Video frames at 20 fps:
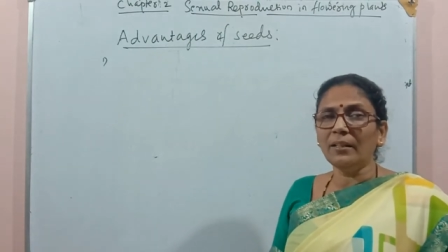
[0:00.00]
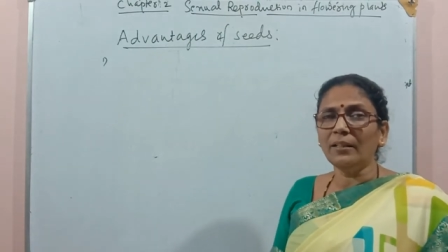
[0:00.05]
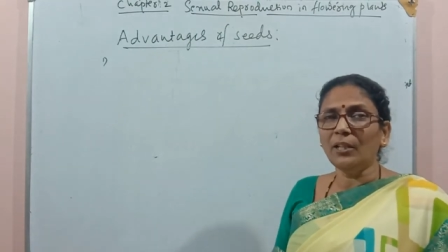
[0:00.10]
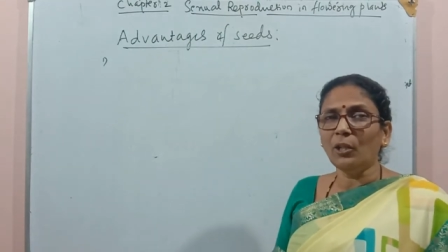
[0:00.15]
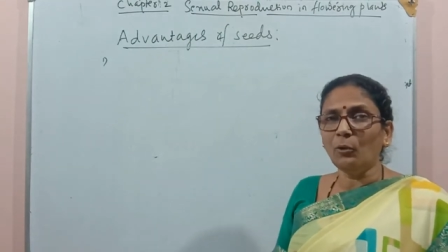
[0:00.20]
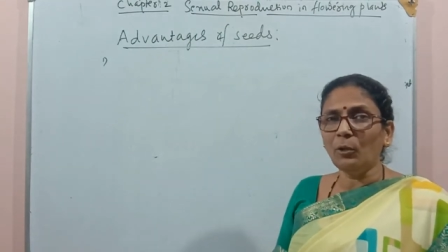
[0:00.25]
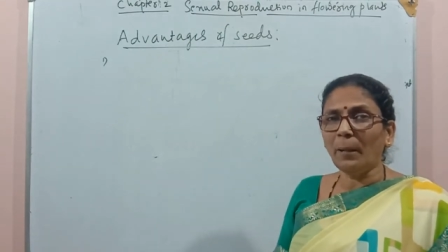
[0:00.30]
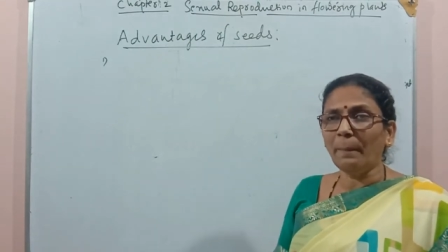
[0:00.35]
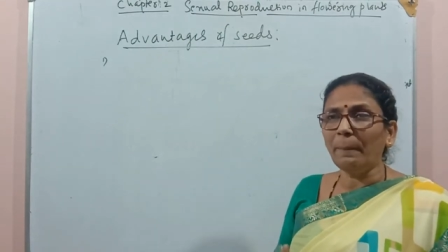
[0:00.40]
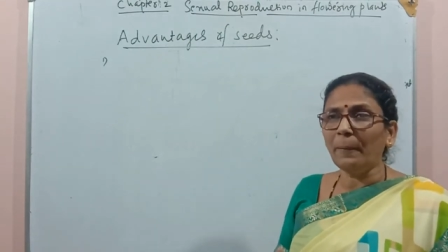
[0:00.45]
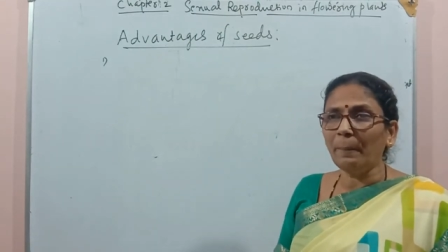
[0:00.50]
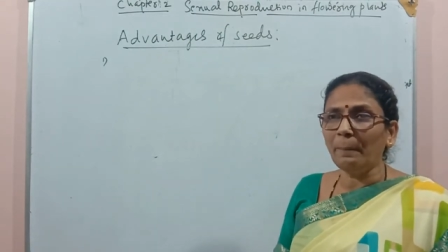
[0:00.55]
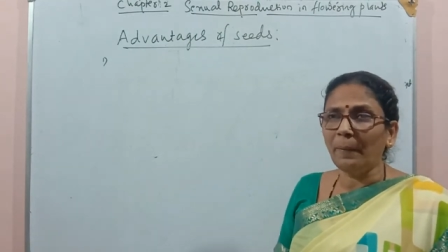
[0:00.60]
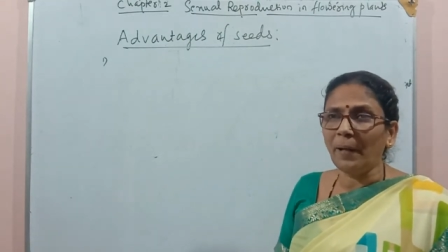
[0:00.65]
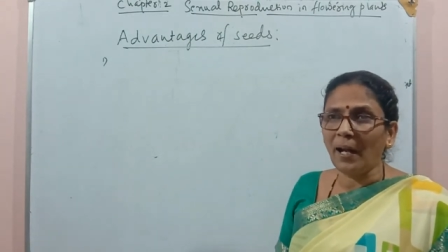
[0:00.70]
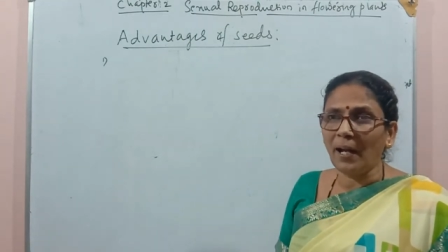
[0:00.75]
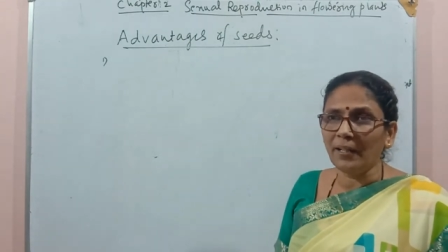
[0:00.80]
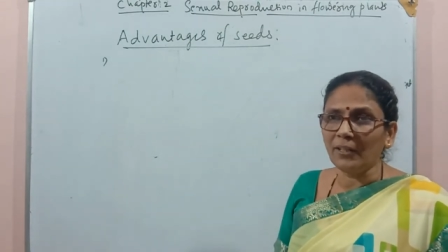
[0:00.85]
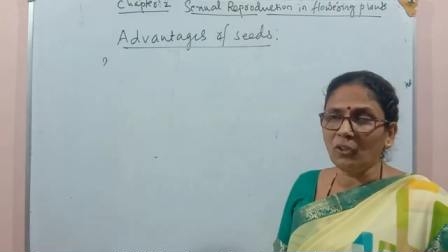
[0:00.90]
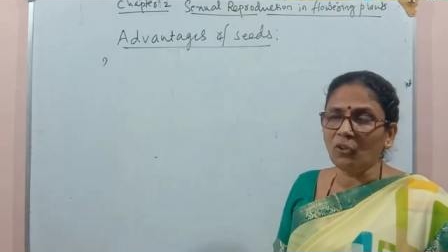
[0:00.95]
developed
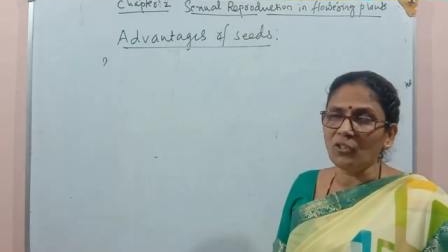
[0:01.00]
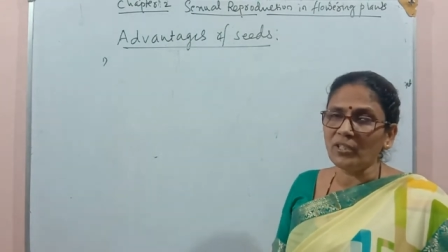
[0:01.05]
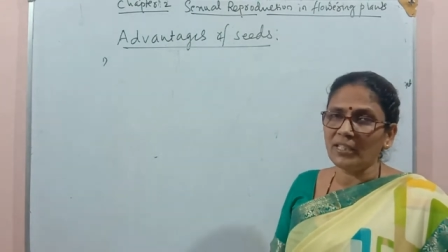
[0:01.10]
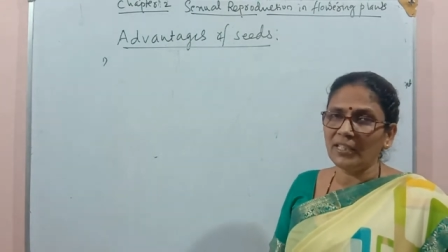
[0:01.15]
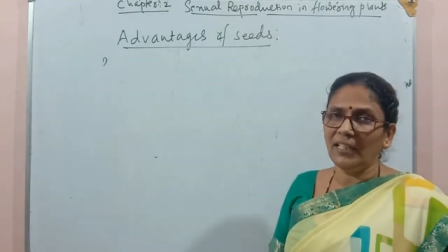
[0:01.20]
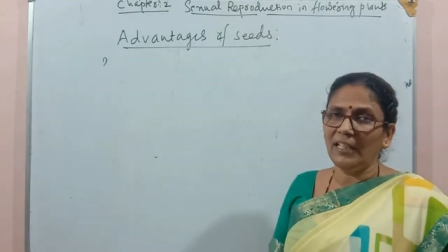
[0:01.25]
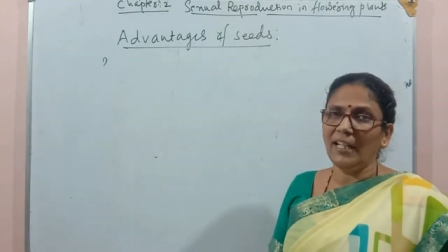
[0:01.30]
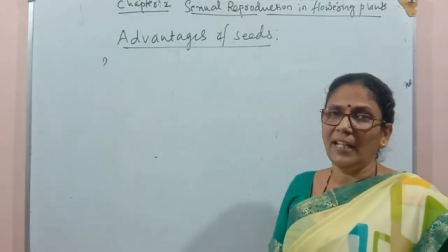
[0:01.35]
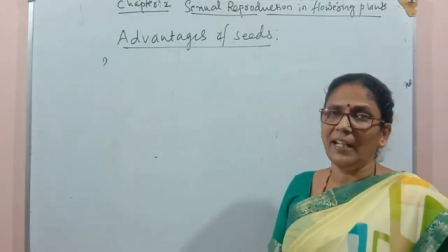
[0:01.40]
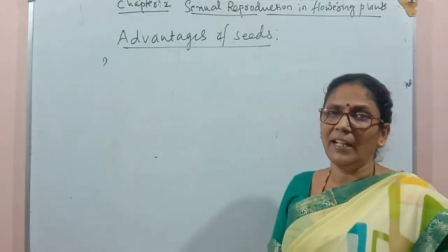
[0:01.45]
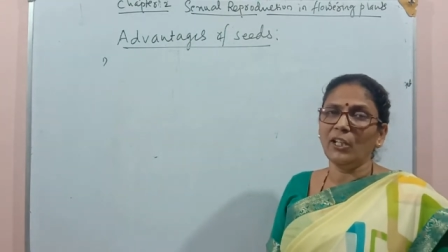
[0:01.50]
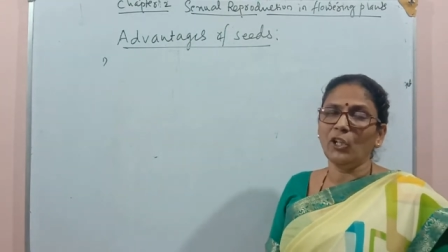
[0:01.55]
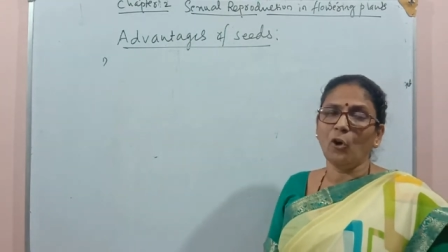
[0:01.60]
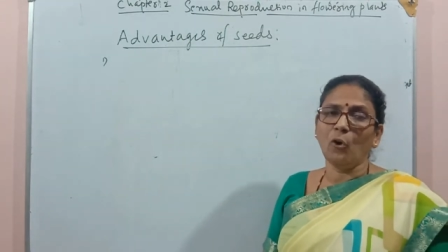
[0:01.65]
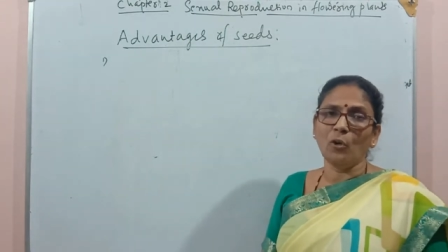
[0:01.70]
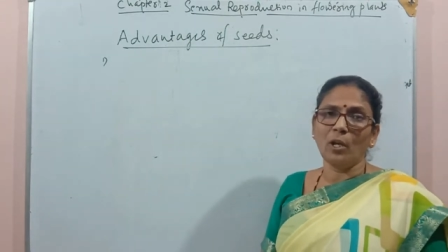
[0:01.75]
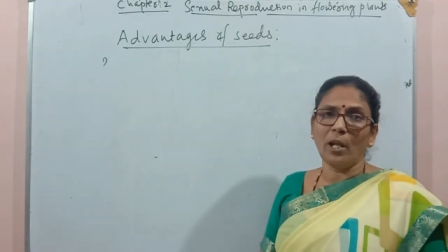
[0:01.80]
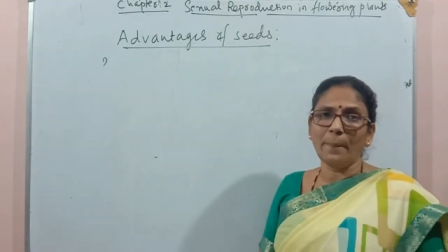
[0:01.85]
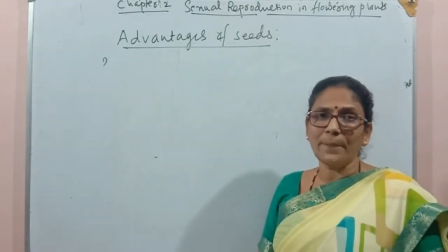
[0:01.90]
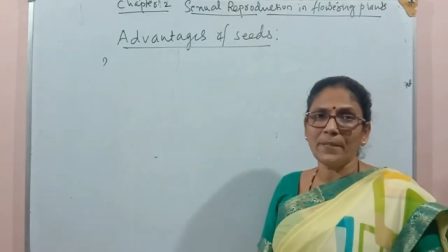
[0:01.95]
plant or seedling
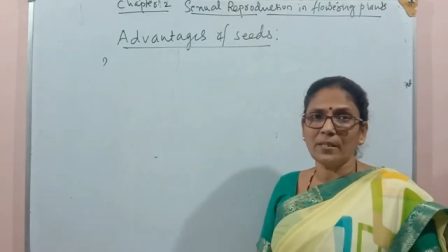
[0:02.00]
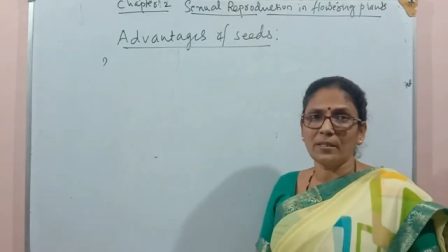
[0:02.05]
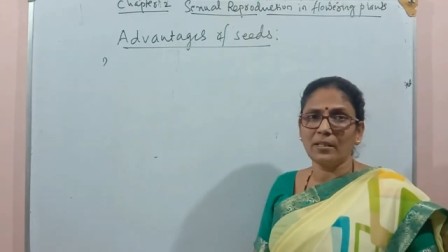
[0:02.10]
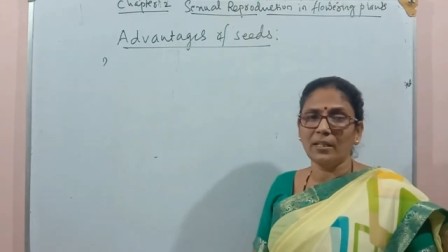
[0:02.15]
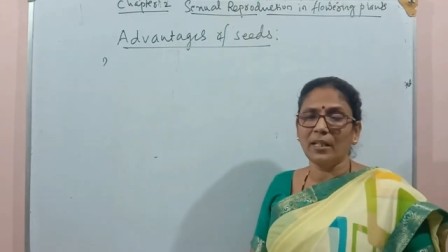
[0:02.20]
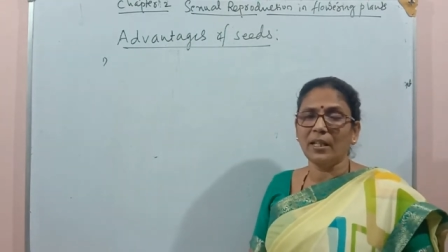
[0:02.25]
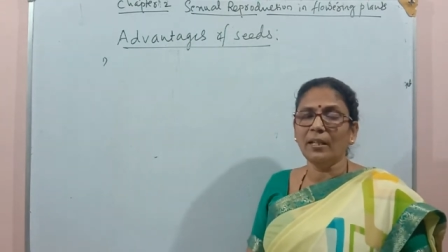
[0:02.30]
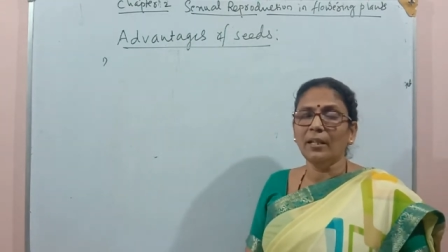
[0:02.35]
develops